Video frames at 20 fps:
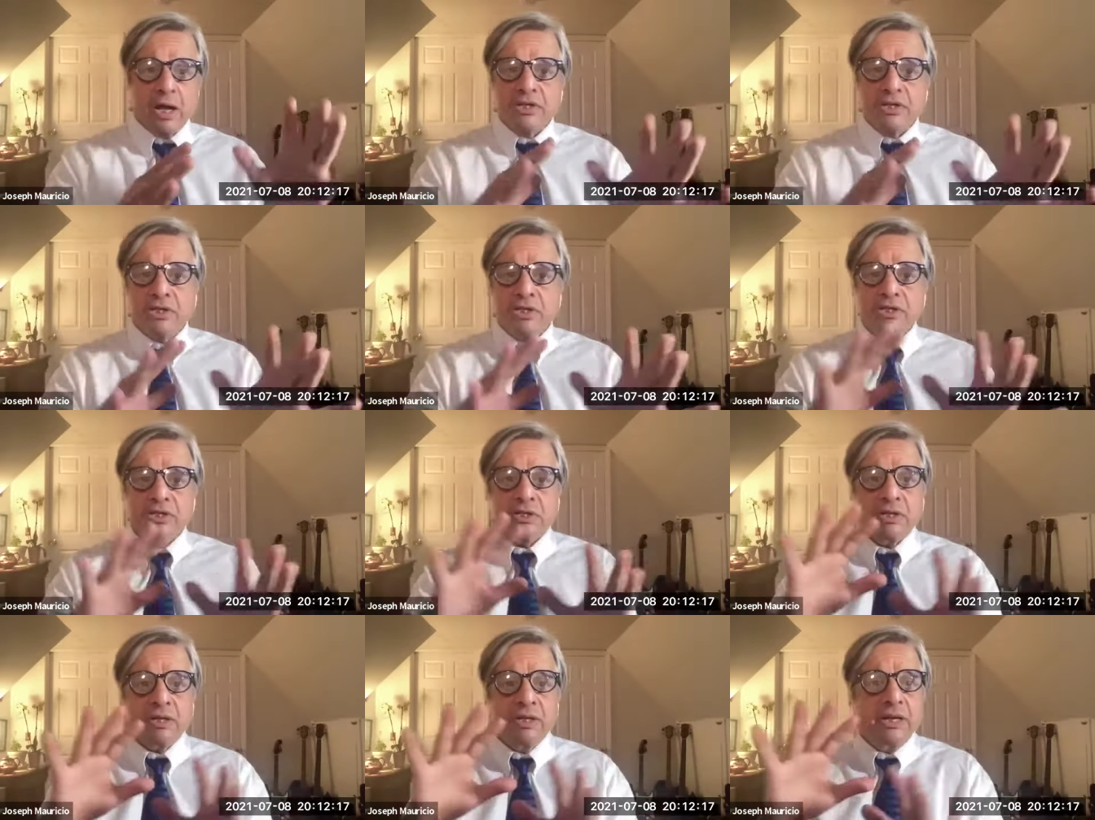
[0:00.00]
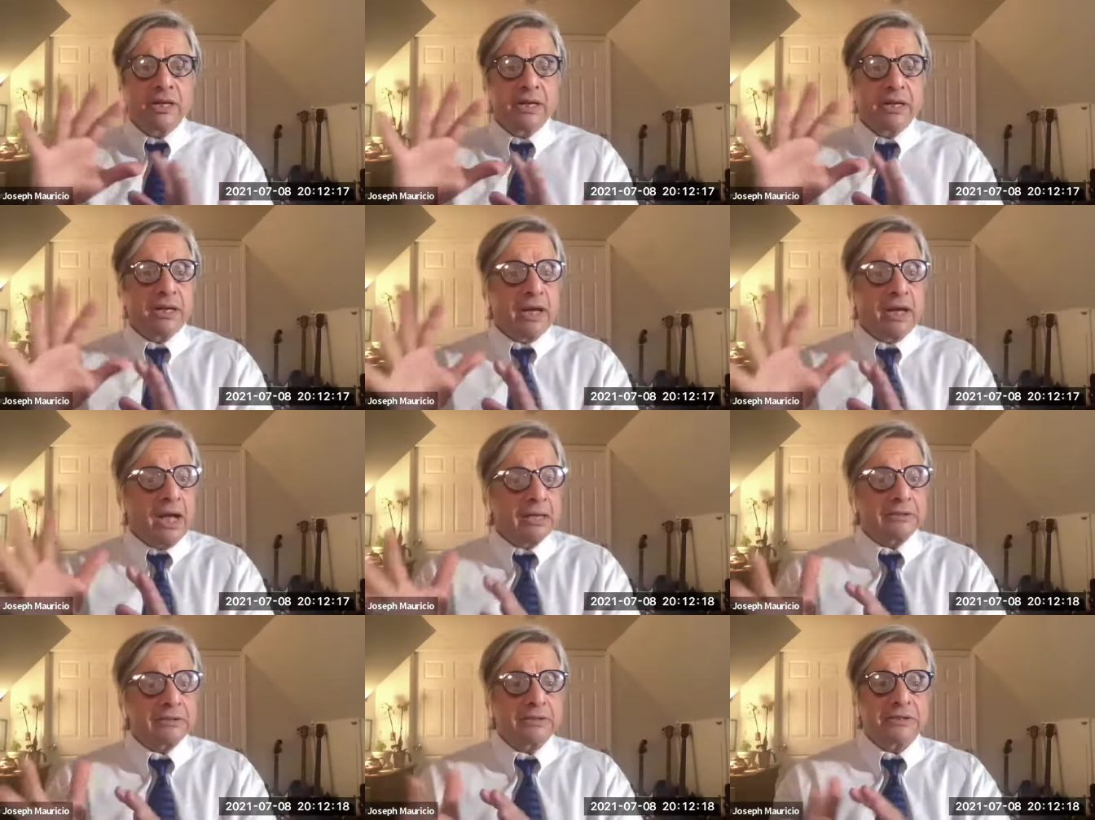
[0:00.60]
consciously,
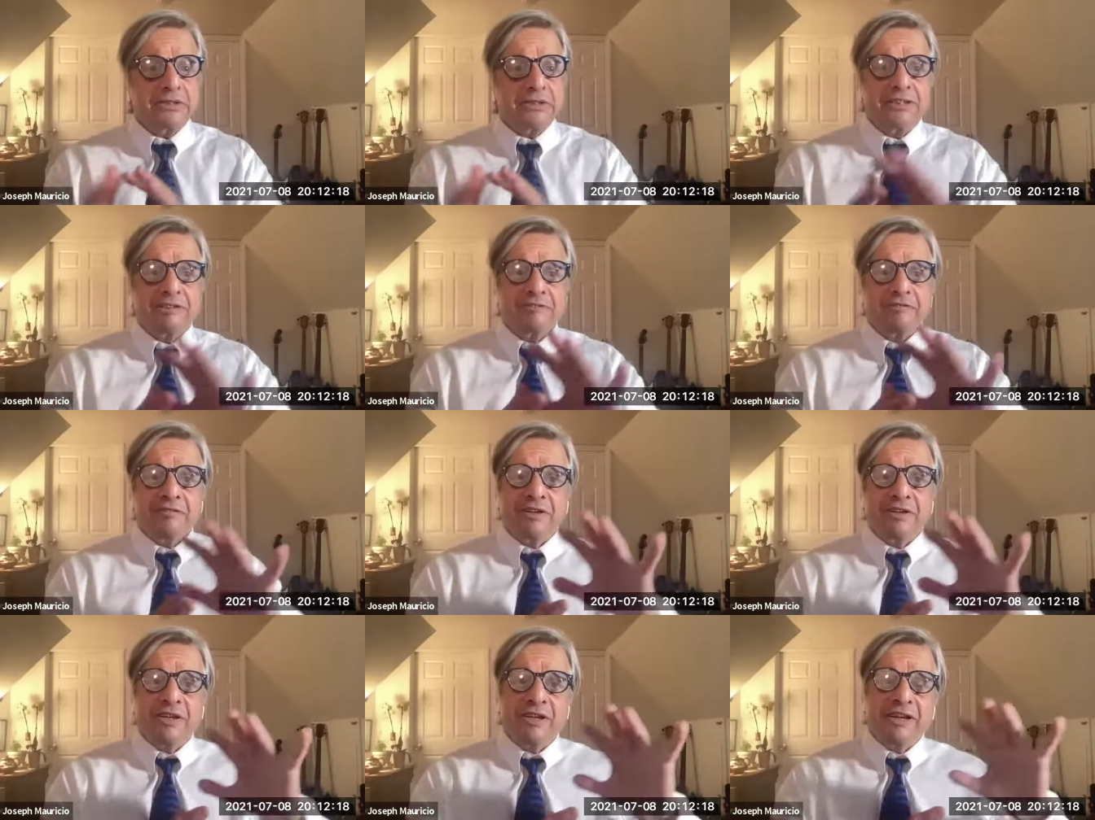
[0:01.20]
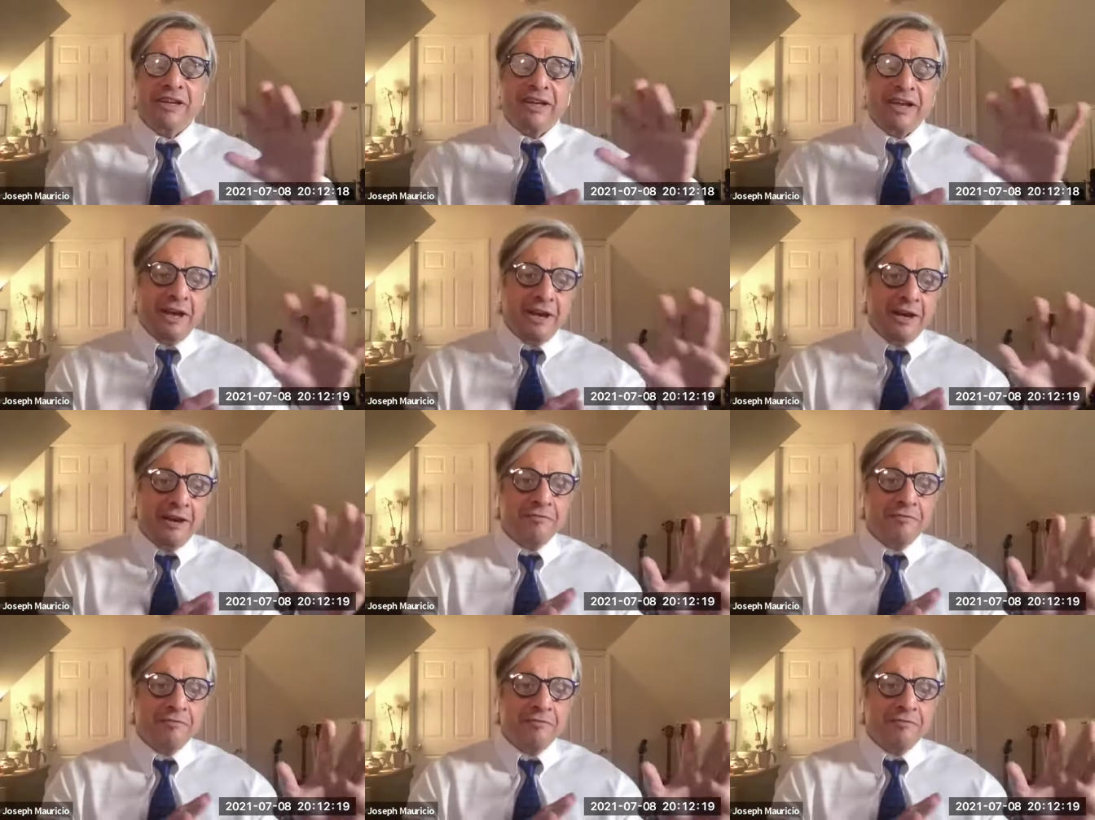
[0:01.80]
cognitively,